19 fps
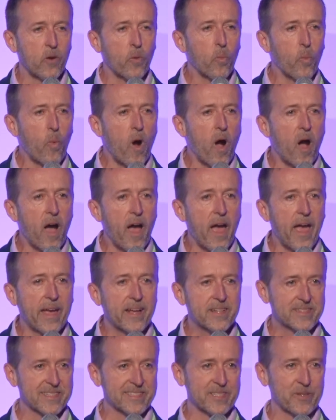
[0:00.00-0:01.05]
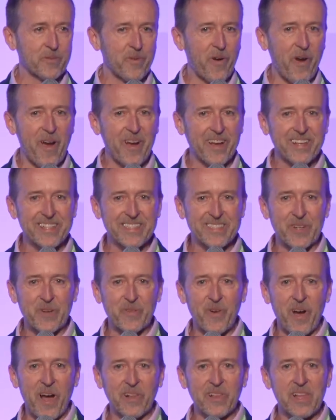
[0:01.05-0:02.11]
Why does it work so
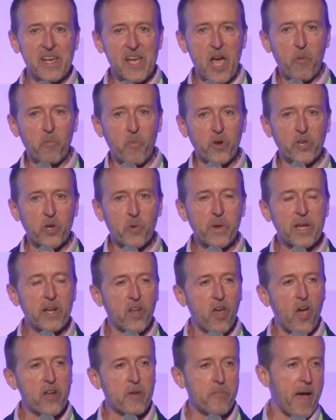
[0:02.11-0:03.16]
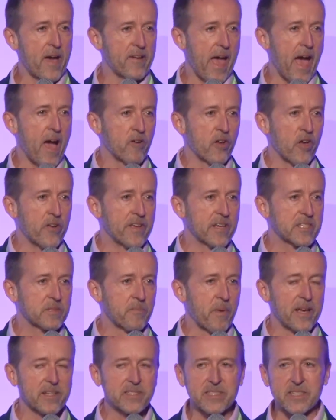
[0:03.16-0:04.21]
well? And what can we learn about our learning
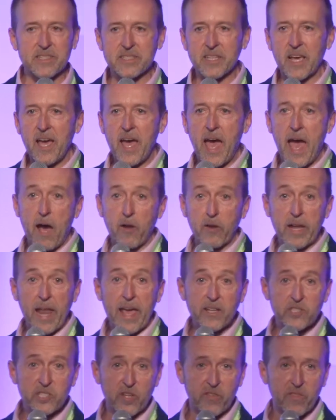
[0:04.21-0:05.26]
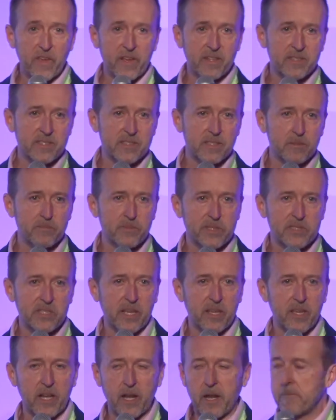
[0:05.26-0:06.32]
spaces, our lecture theatres in
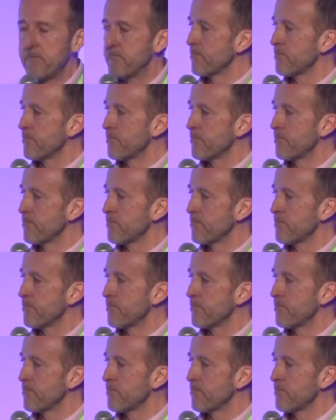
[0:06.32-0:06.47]
particular?